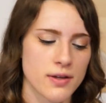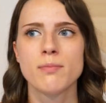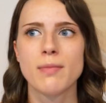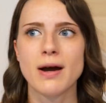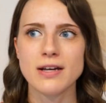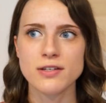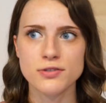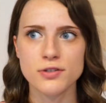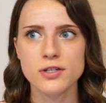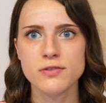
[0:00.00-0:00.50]

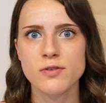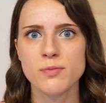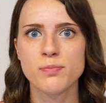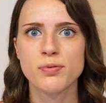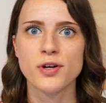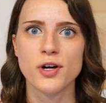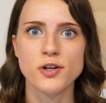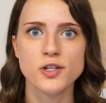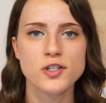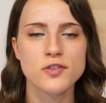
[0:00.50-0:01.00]
My sort of
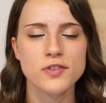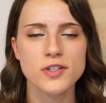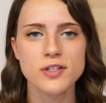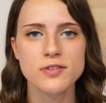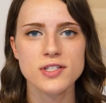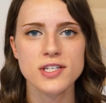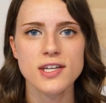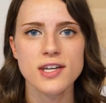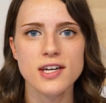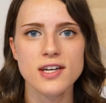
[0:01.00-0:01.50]
approach for
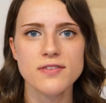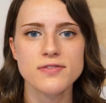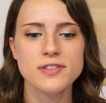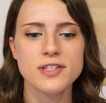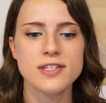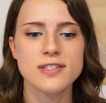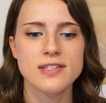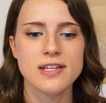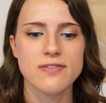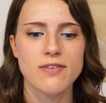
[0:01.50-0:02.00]
using
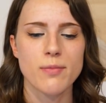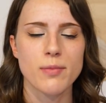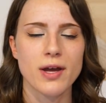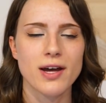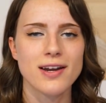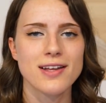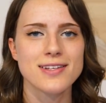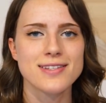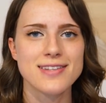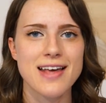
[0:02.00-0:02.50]
GIFs is if I'm
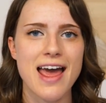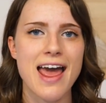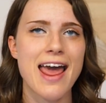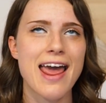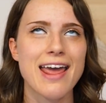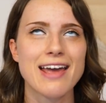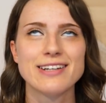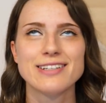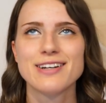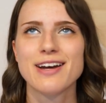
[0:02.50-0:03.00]
gonna
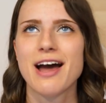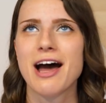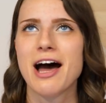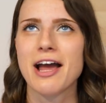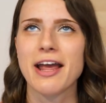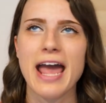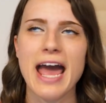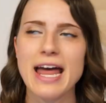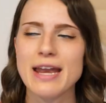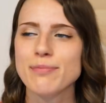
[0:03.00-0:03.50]
say,
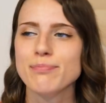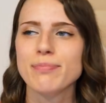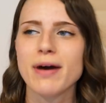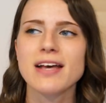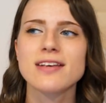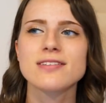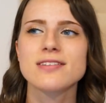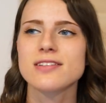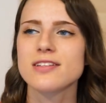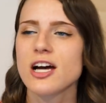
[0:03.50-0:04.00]
again,
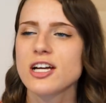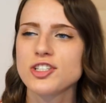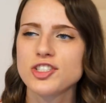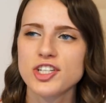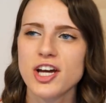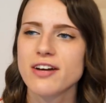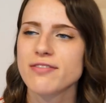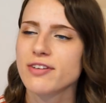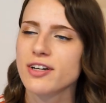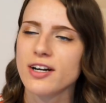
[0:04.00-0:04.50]
best
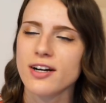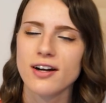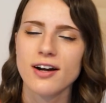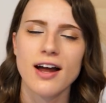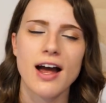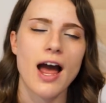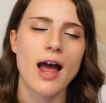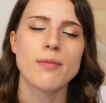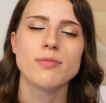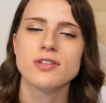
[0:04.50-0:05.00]
lunch ever,
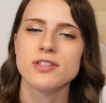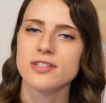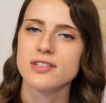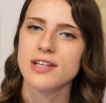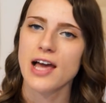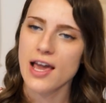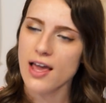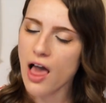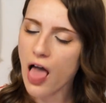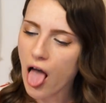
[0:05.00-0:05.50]
I'm just
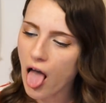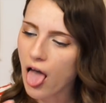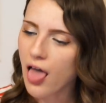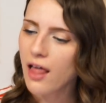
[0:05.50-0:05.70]
like,